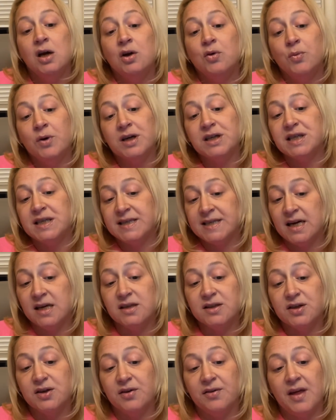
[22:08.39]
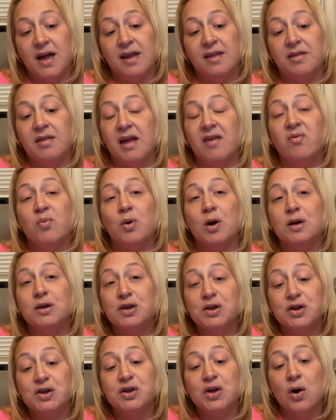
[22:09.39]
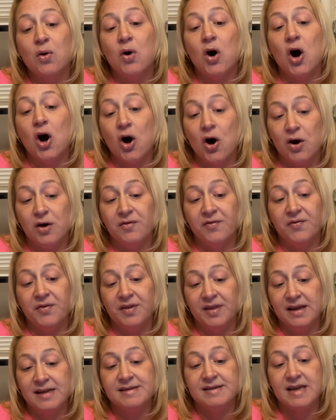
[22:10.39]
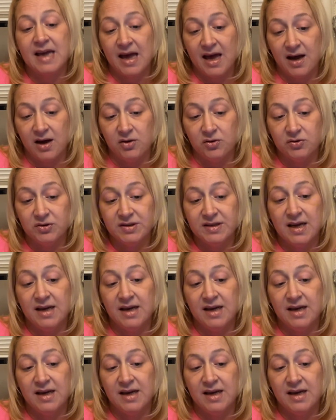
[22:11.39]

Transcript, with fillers: where she tells her that they've worked so hard for this house,